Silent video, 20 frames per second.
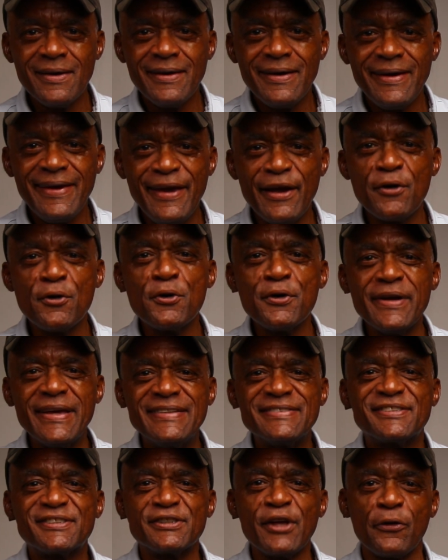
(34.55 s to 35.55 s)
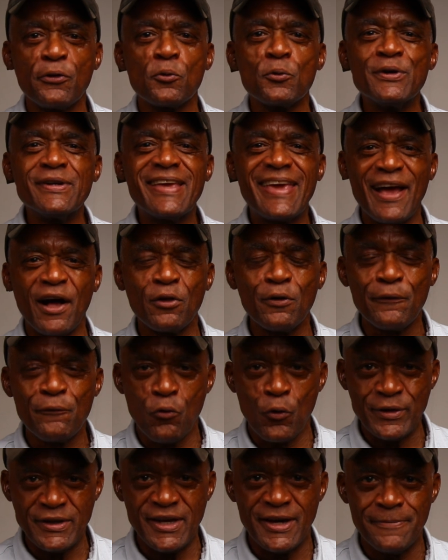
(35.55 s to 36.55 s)
here in Southern
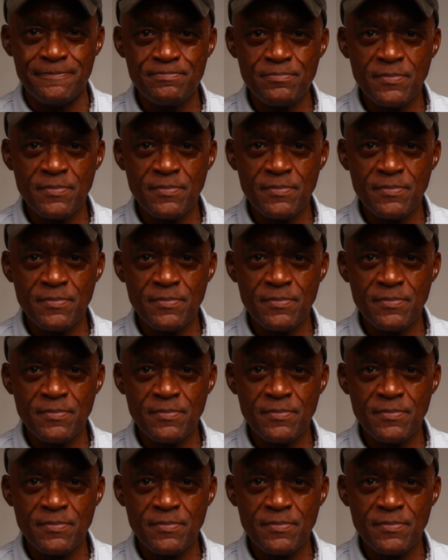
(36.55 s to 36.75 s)
California.